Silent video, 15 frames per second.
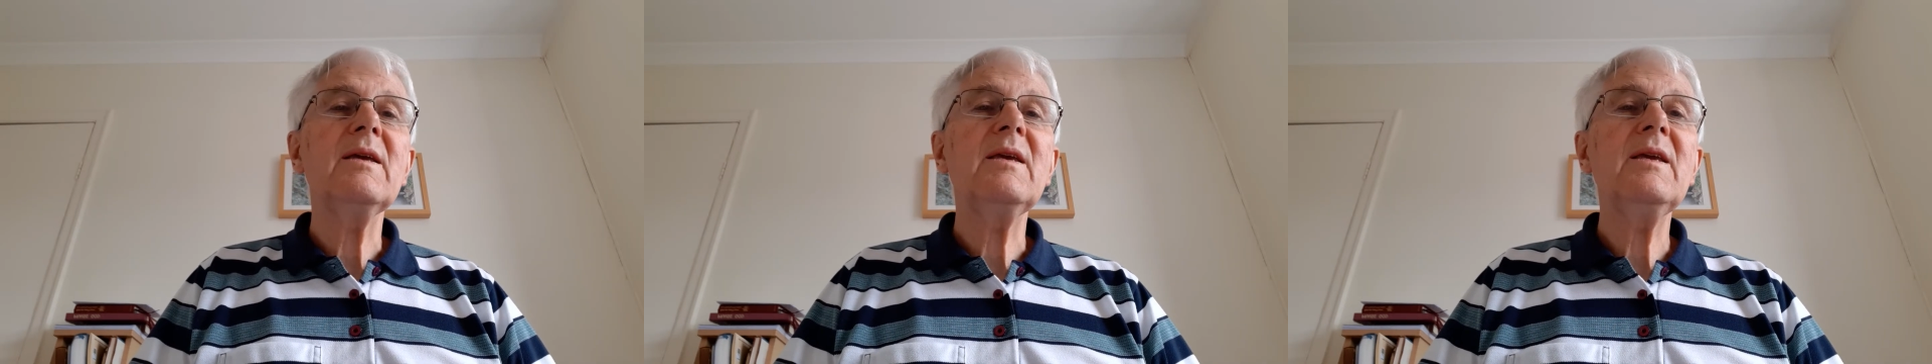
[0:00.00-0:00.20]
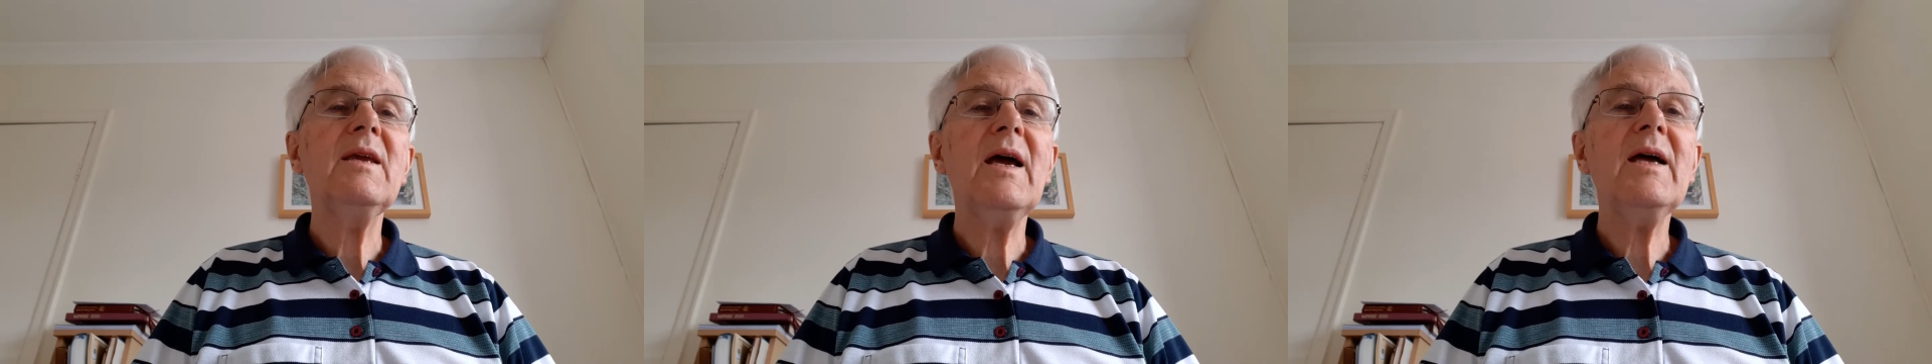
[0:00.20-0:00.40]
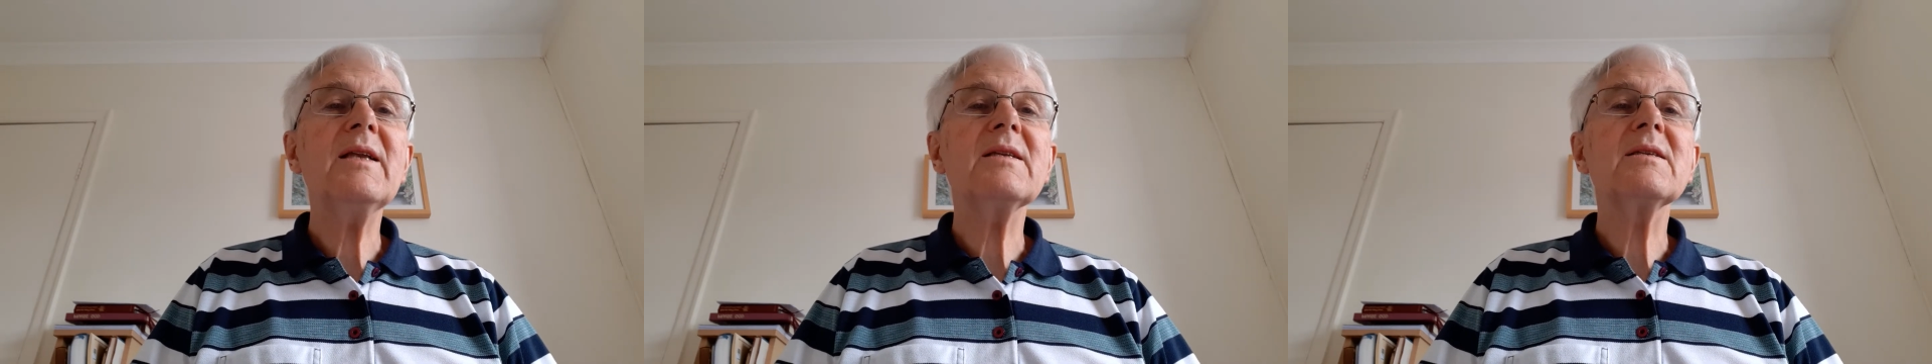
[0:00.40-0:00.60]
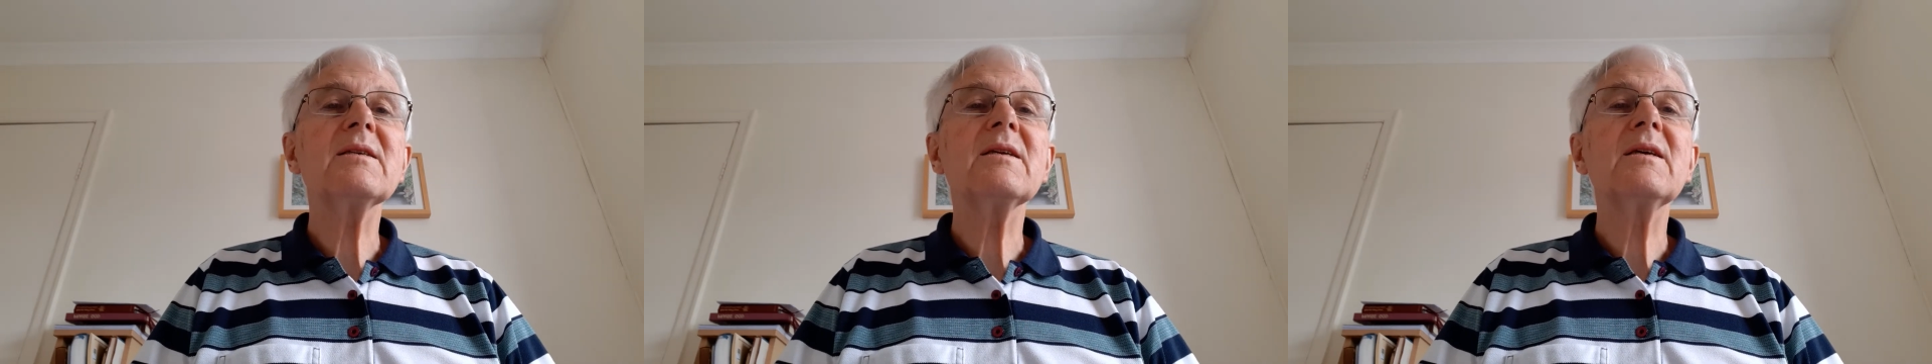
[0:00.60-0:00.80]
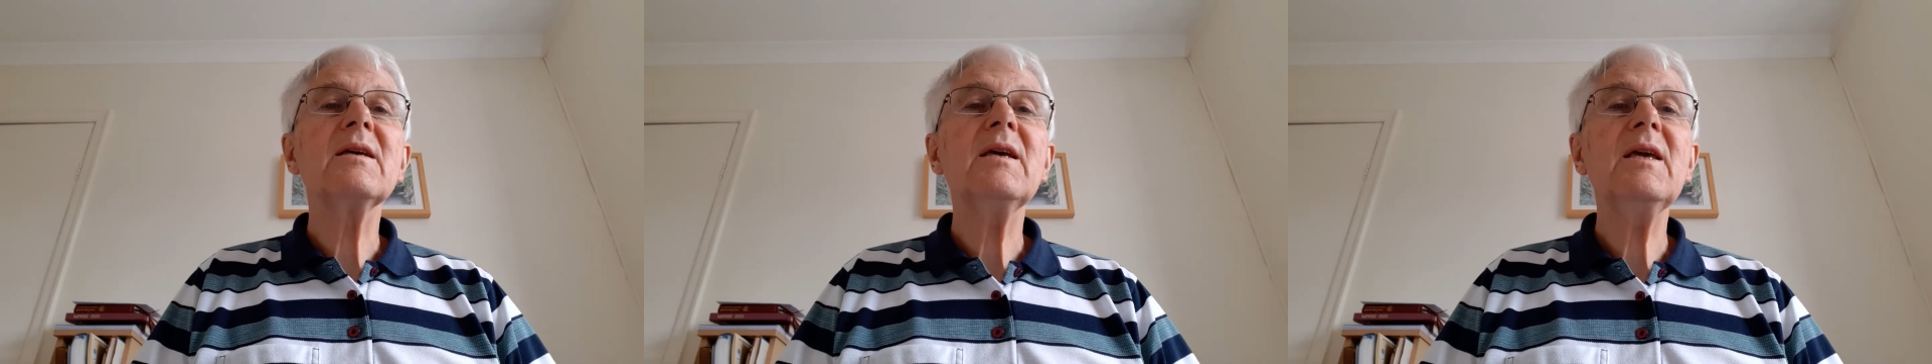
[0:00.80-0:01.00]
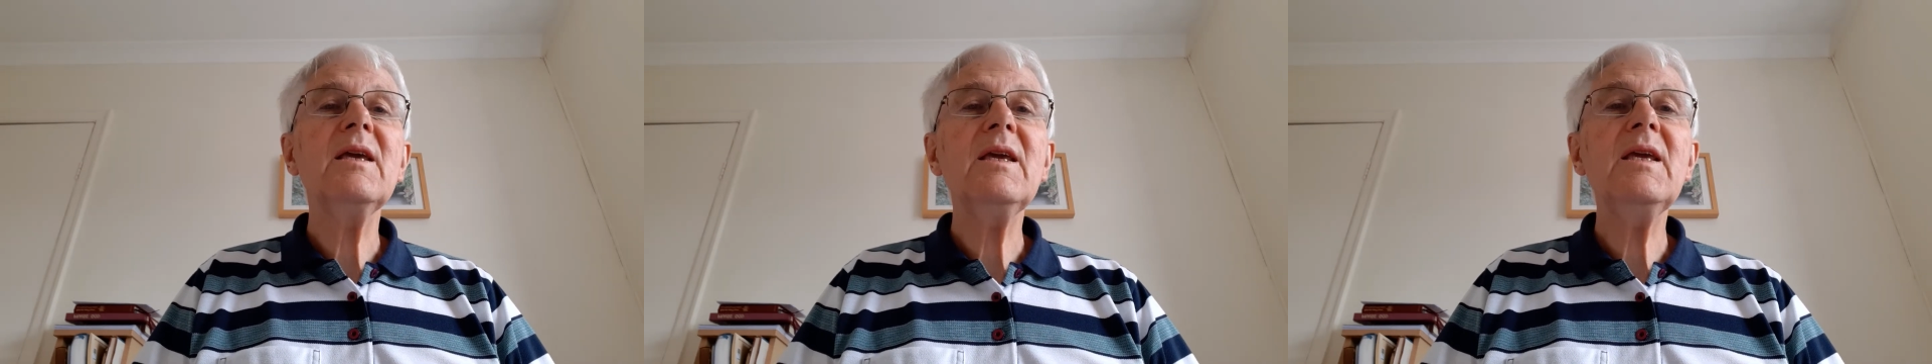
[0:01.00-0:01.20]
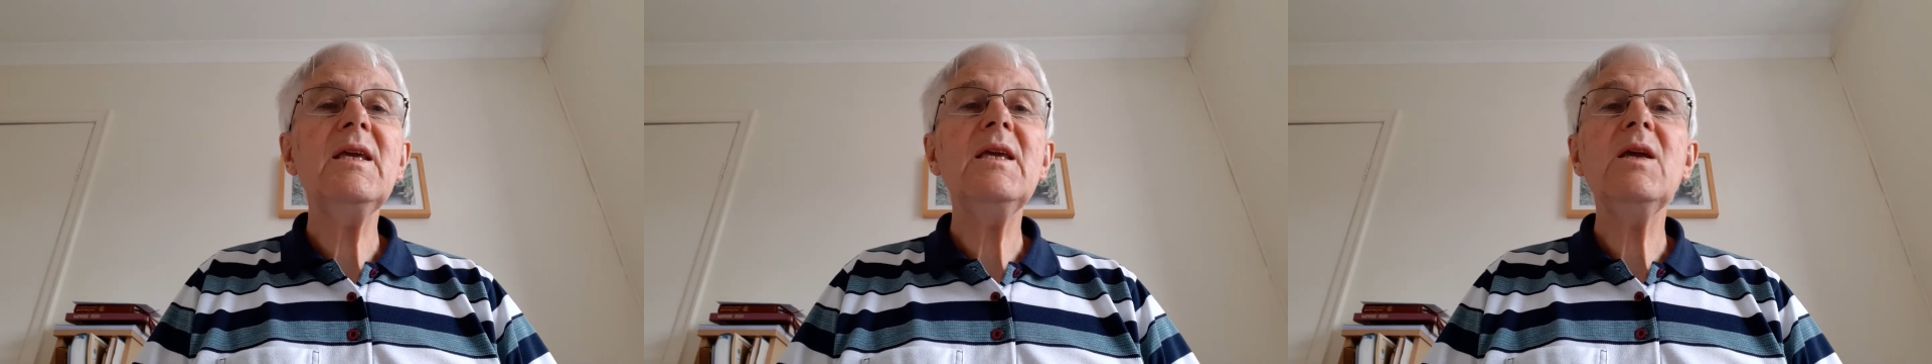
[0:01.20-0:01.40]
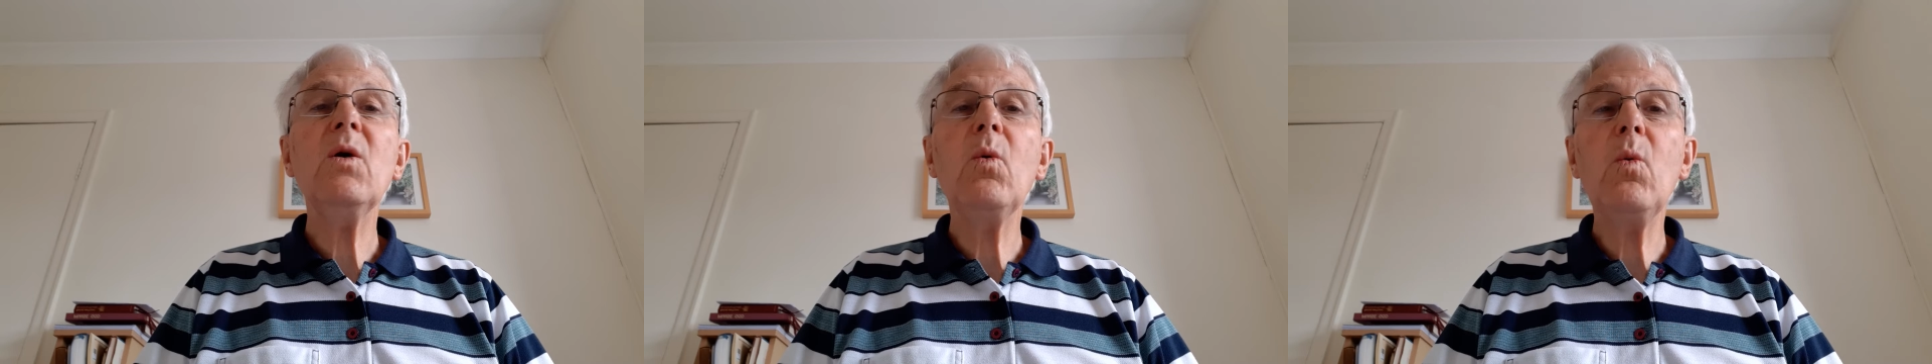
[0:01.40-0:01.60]
Yet
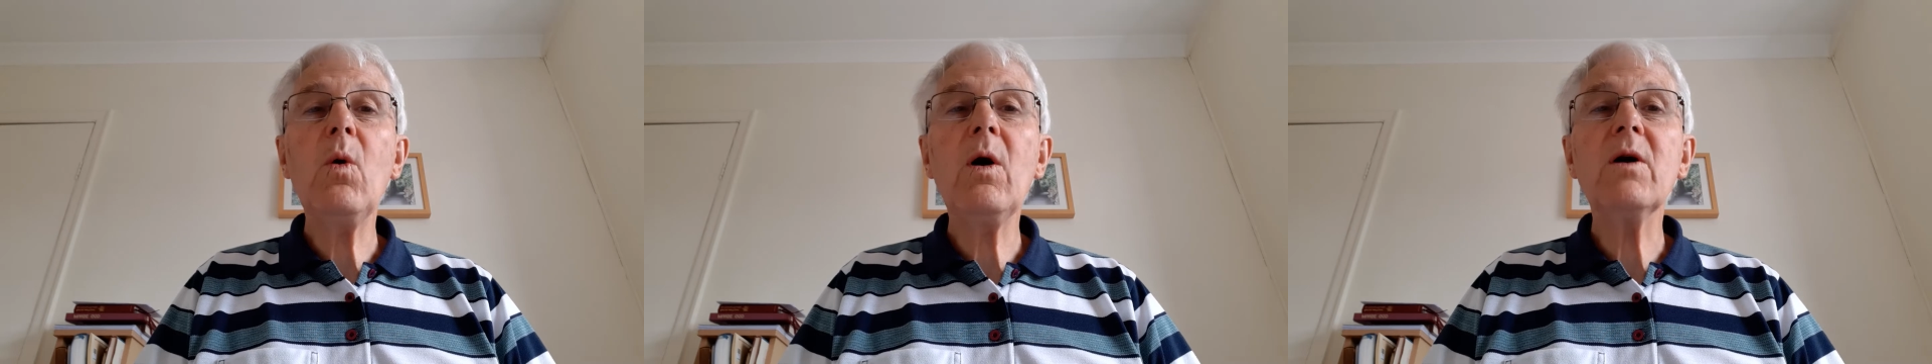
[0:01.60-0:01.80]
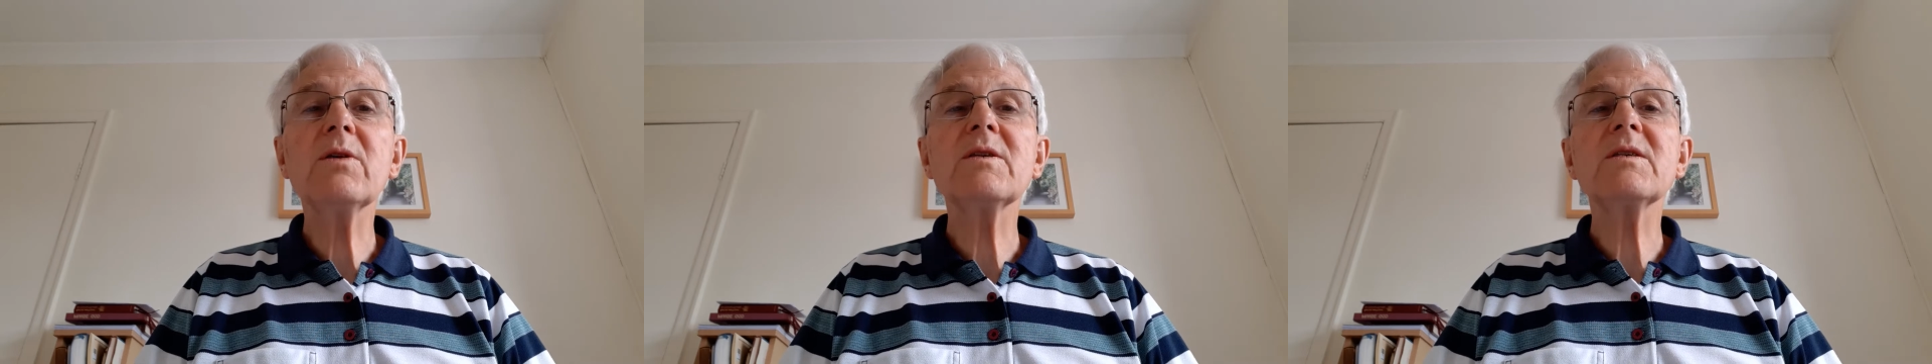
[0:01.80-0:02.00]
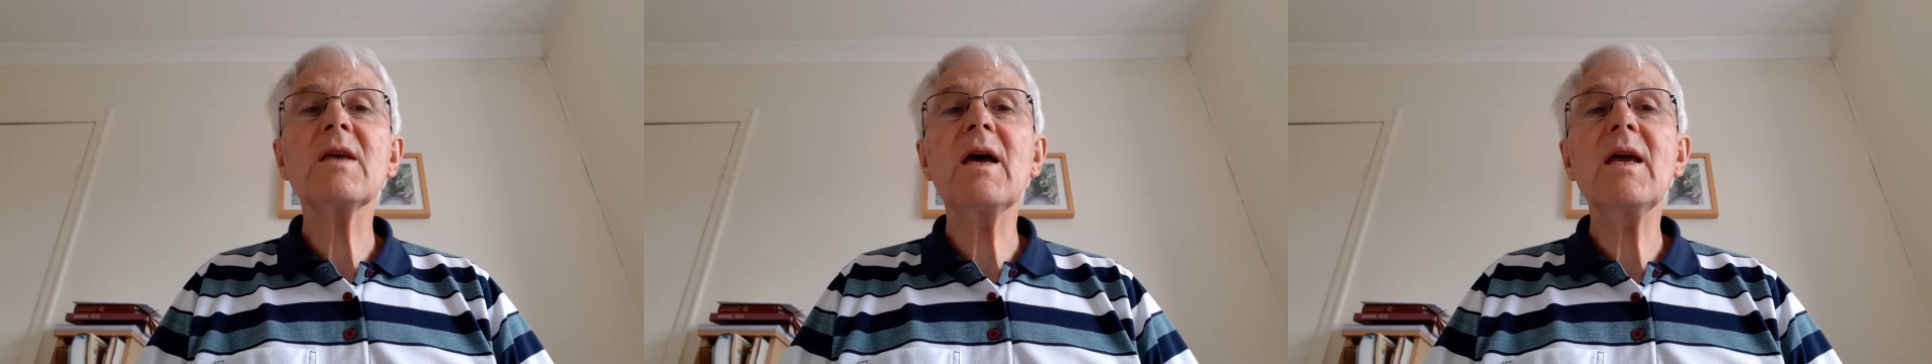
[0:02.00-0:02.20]
he was